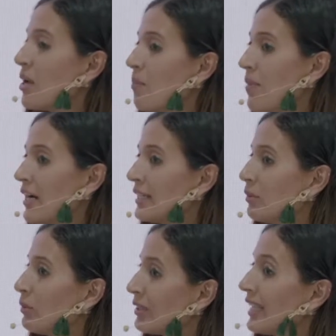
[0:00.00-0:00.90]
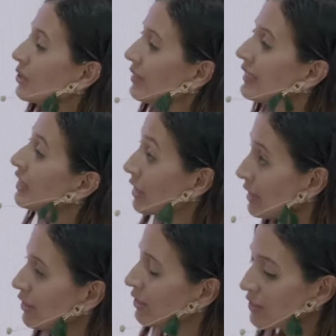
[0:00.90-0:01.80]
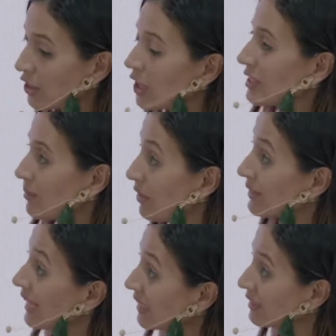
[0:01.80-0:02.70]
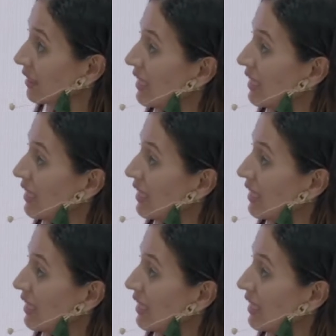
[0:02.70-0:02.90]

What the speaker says: But we would like to hear your thoughts about that,